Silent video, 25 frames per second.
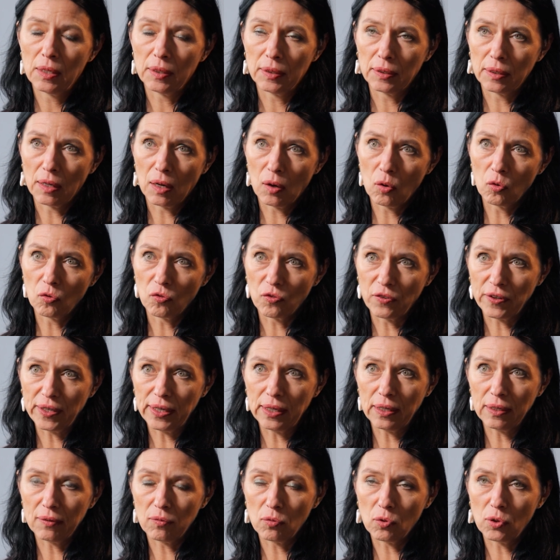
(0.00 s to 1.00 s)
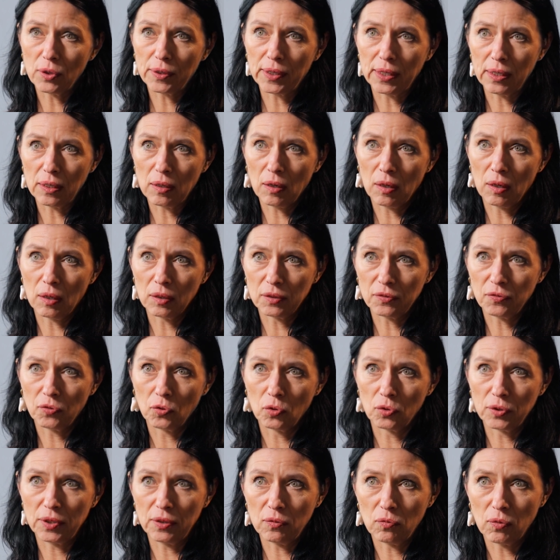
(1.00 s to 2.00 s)
now really working hard
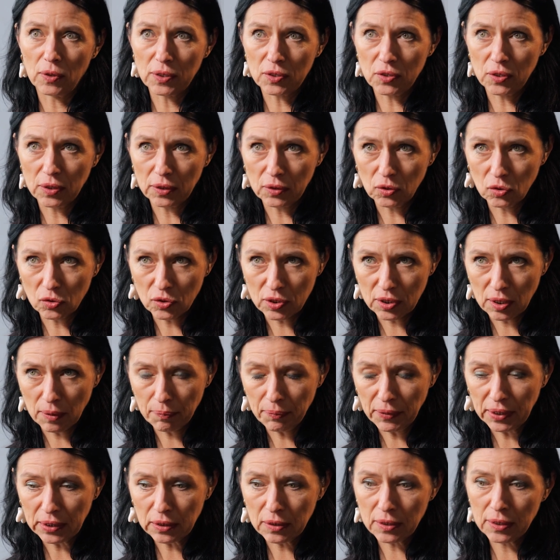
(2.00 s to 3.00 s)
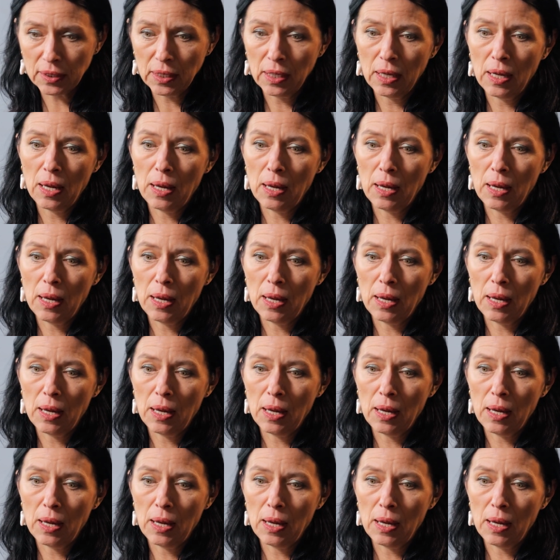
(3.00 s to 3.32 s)
for the Washington summit.